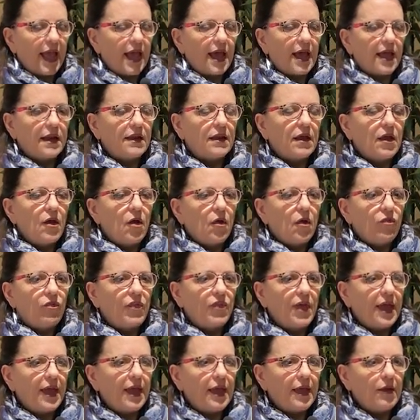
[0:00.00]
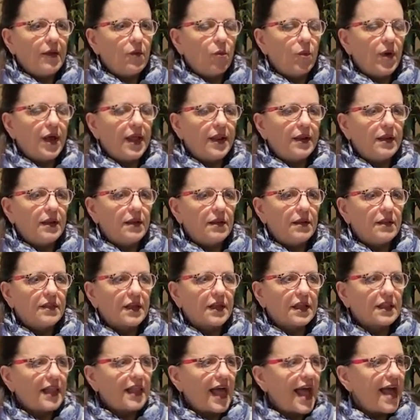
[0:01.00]
And they, when
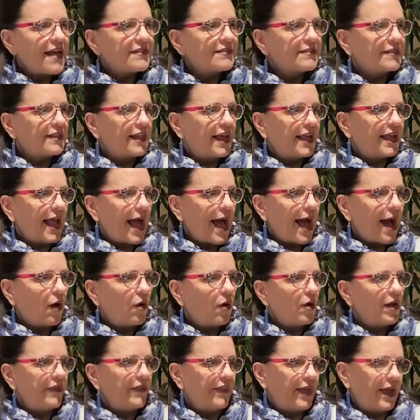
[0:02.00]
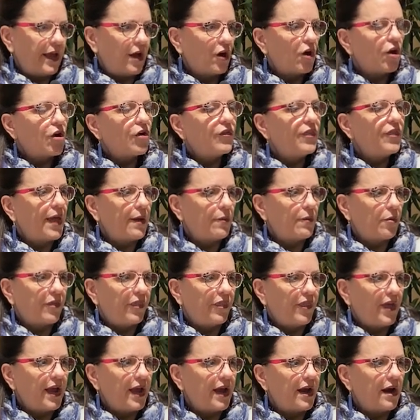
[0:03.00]
the class let out and they heard they
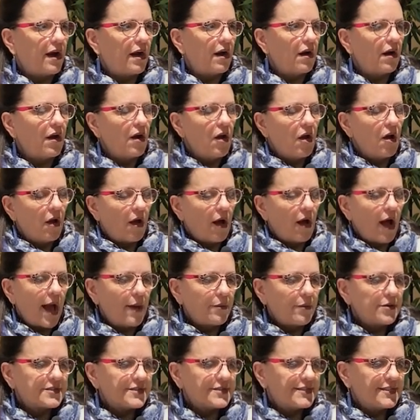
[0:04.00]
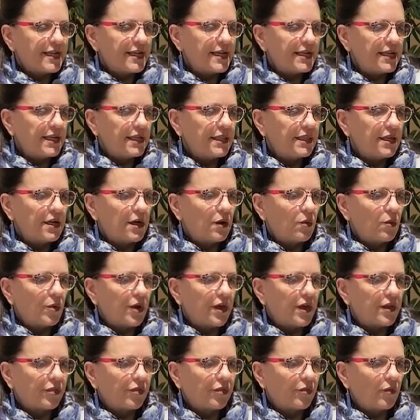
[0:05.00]
were there, I was standing there
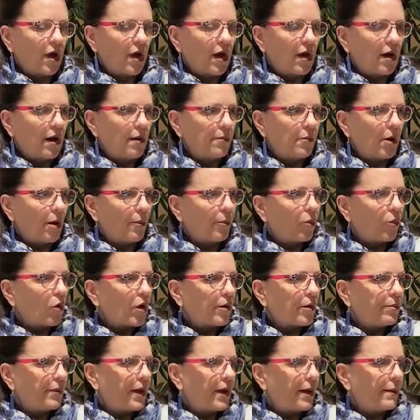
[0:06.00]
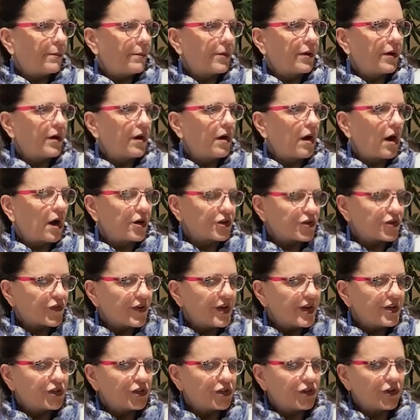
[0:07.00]
with a board member, our
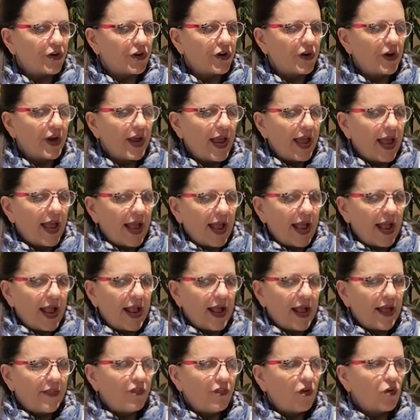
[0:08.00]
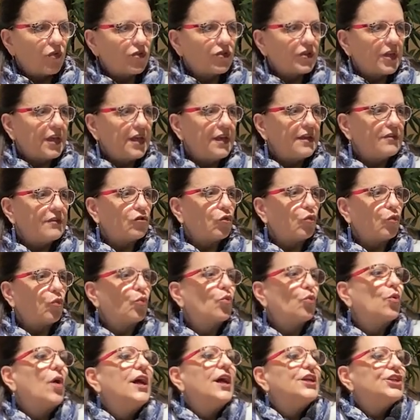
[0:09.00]
treasurer, and those kids
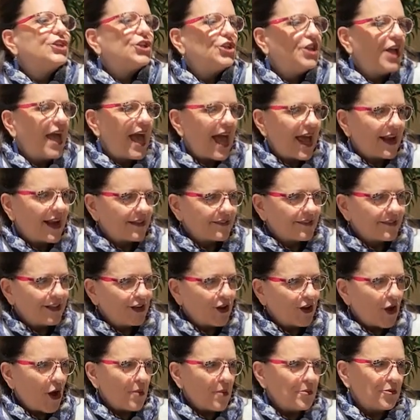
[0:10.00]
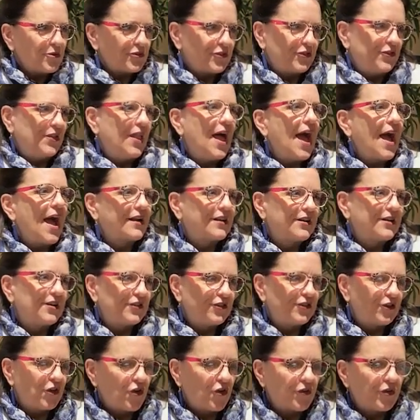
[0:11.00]
rushed at us and almost knocked
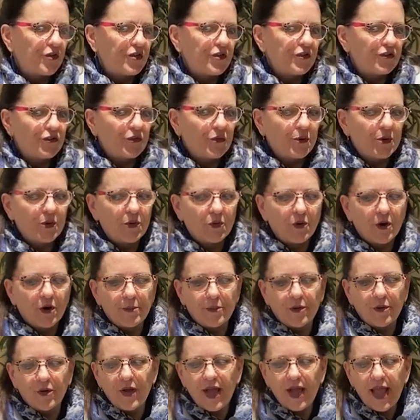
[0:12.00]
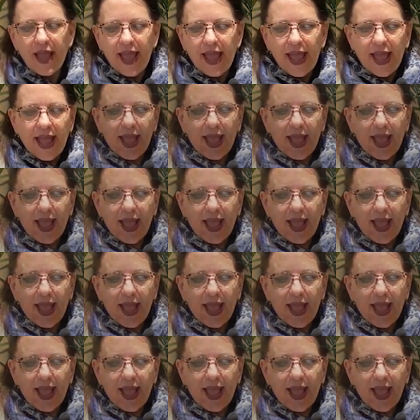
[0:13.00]
us over. They're so adorable.